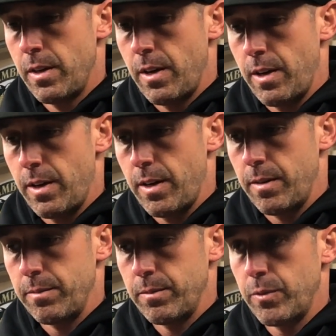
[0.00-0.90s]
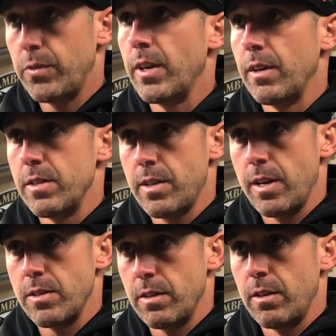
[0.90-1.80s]
We'll see how these
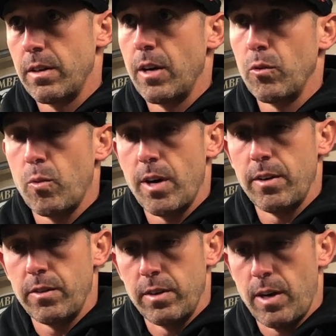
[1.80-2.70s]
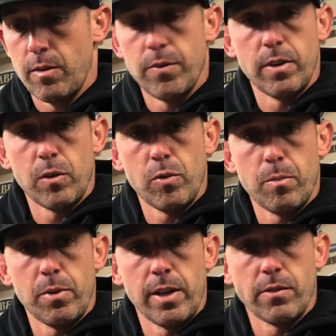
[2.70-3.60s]
guys are health-wise and how our 53
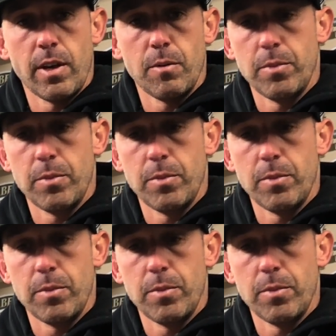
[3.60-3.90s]
plans out,